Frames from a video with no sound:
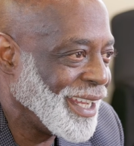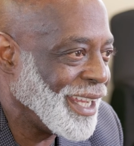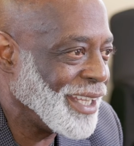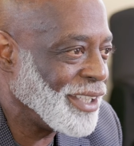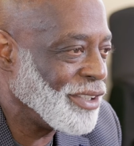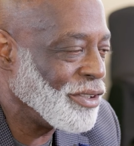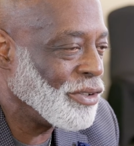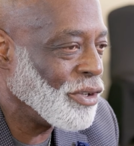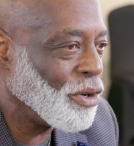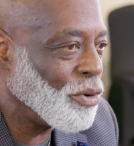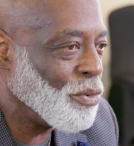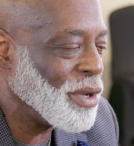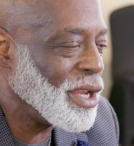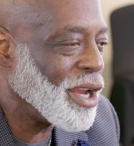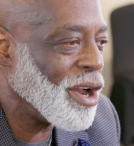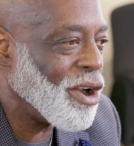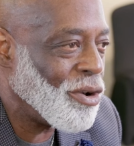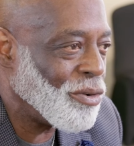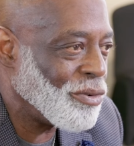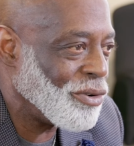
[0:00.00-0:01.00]
And, you know,
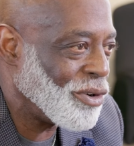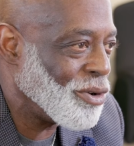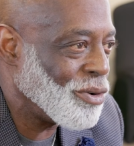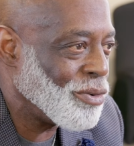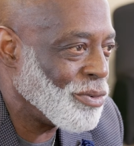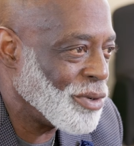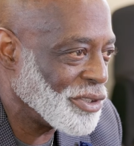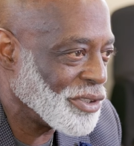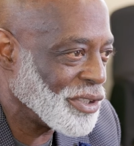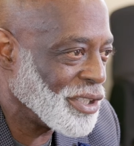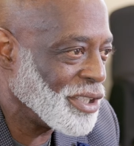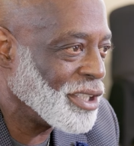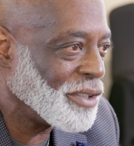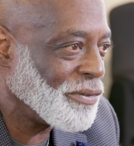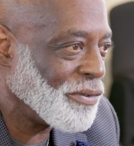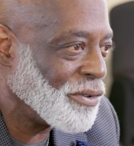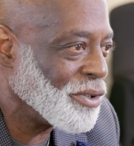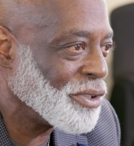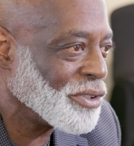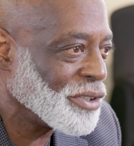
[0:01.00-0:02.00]
we all know what's
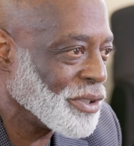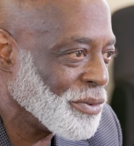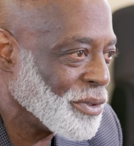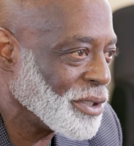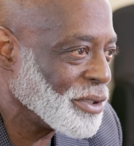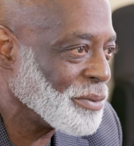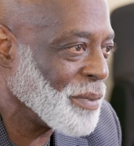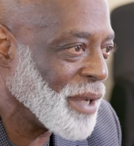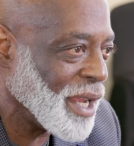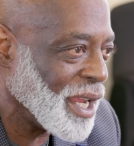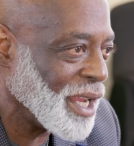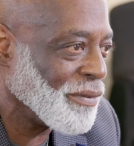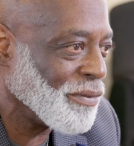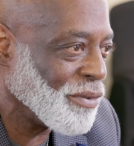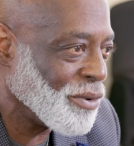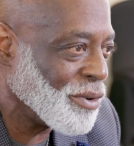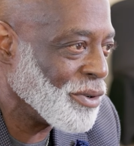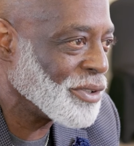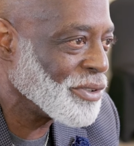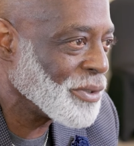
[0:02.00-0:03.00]
good for us and what's bad
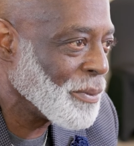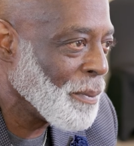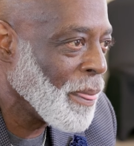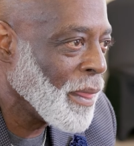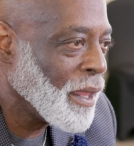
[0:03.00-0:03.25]
for us.